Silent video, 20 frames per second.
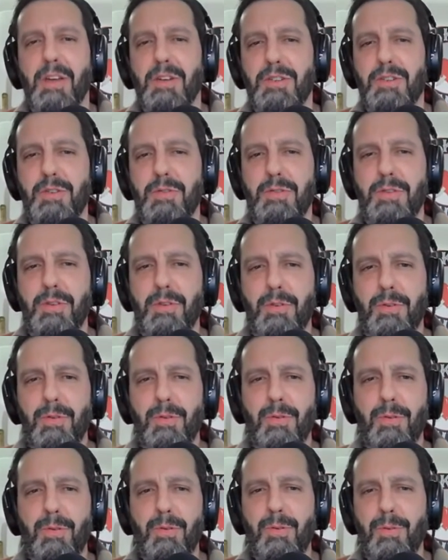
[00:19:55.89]
Do
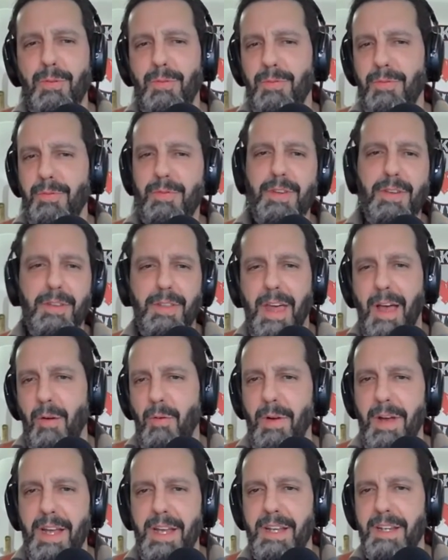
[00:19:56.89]
you feel that
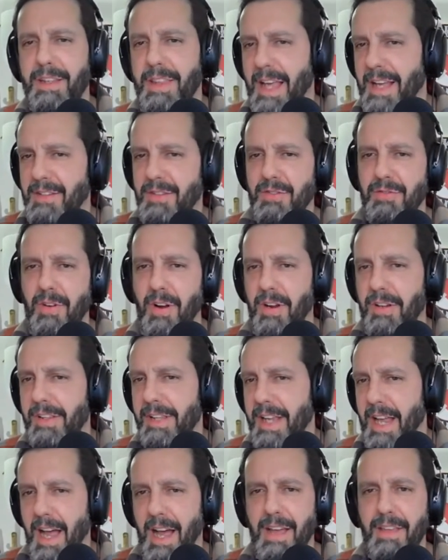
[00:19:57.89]
way that
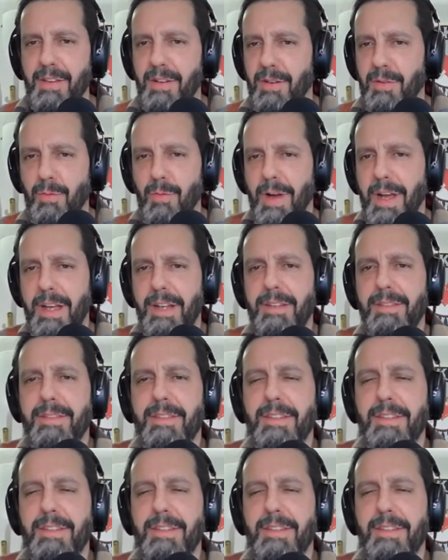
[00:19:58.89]
strongly either way?